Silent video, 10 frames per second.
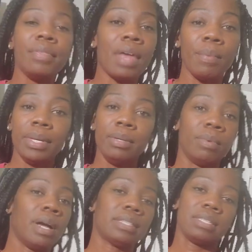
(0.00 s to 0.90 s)
That way you
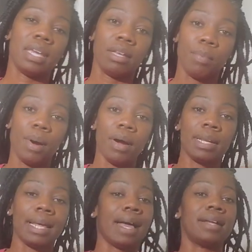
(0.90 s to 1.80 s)
won't have to take it apart
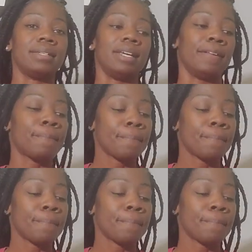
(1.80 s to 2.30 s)
like I did.